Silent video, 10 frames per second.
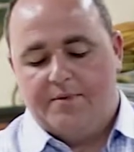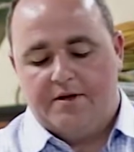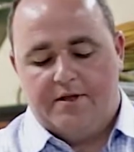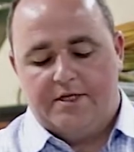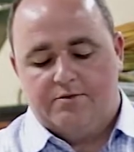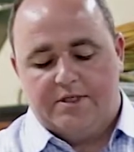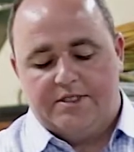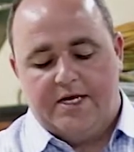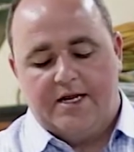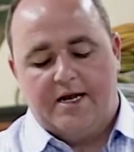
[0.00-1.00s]
These ones
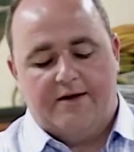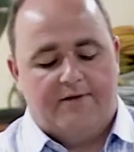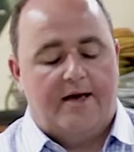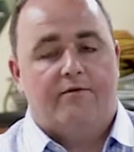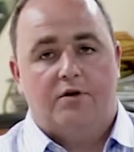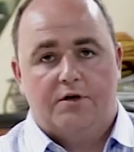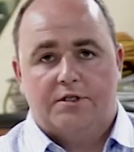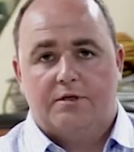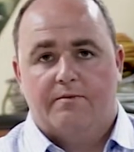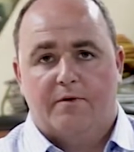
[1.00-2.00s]
here. Now, if you haven't used
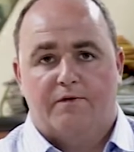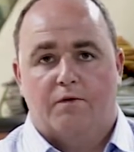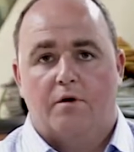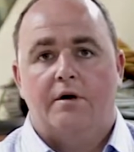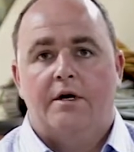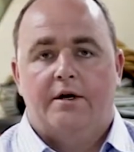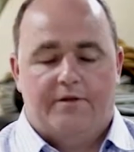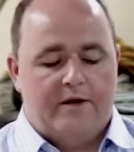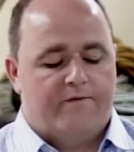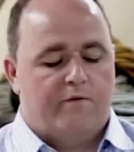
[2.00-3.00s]
them before,
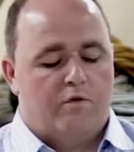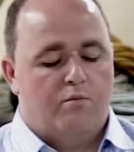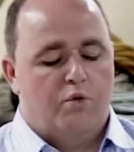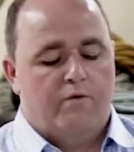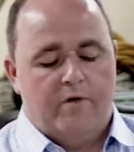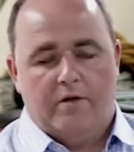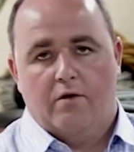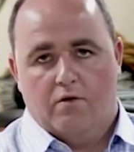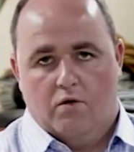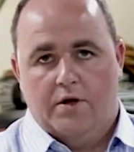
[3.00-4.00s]
they're for removing the
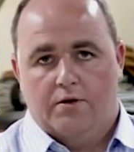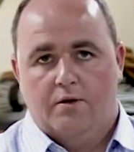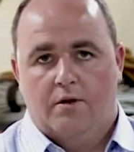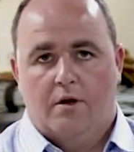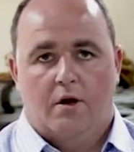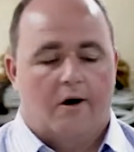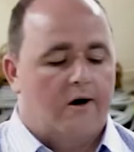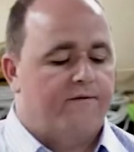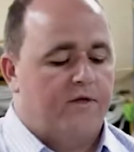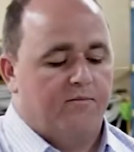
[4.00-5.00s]
oil
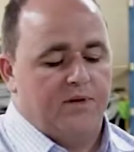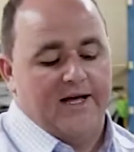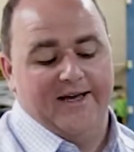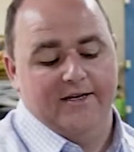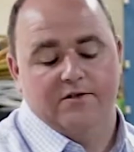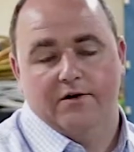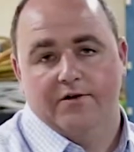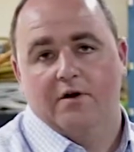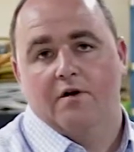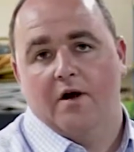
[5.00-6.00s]
off the blades on
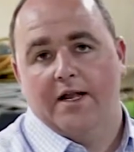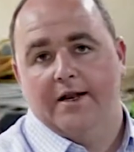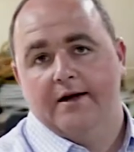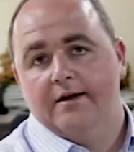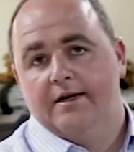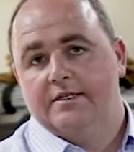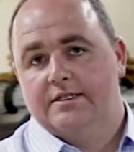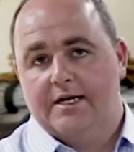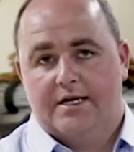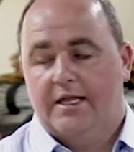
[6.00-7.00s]
the grinder, and
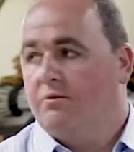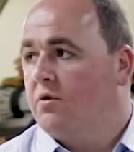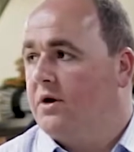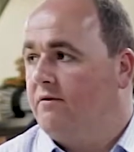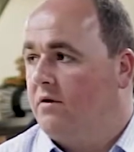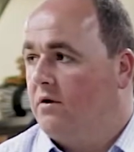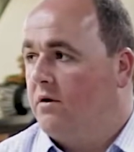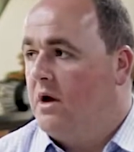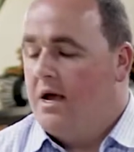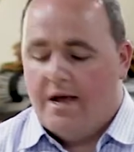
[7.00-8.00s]
secondly will give you
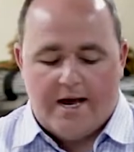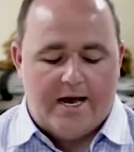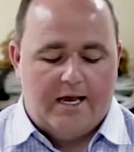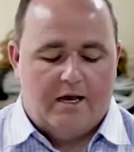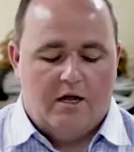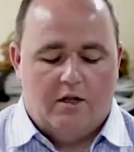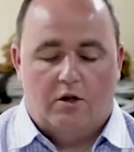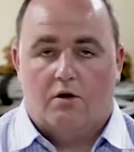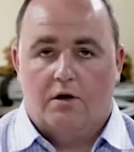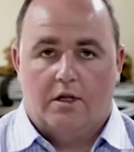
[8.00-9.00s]
a
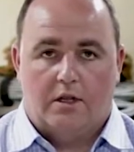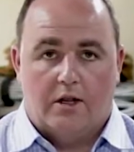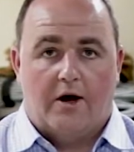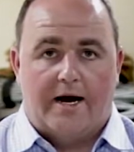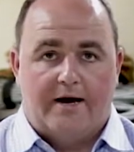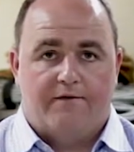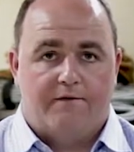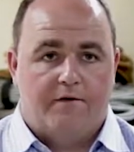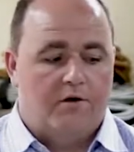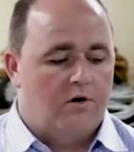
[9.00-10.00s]
longer
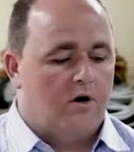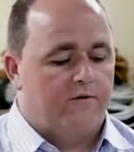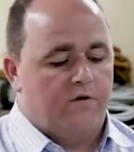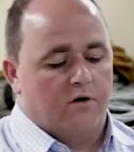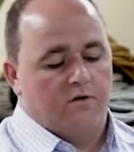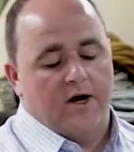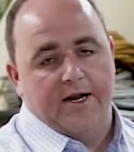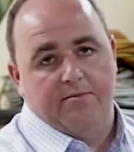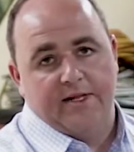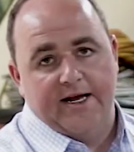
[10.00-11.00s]
life of your grinder
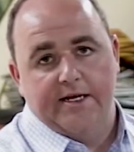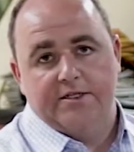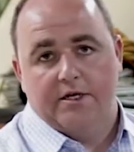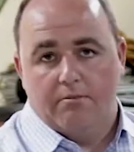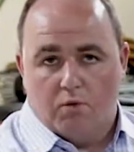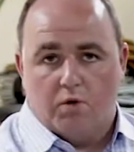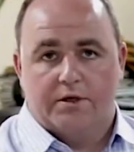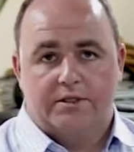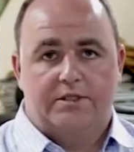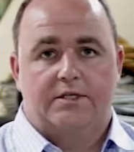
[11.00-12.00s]
blades and a more
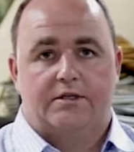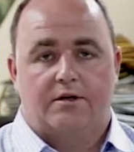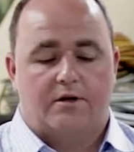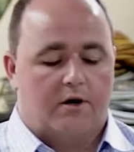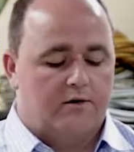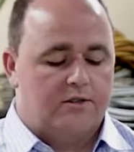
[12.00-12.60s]
consistent dose.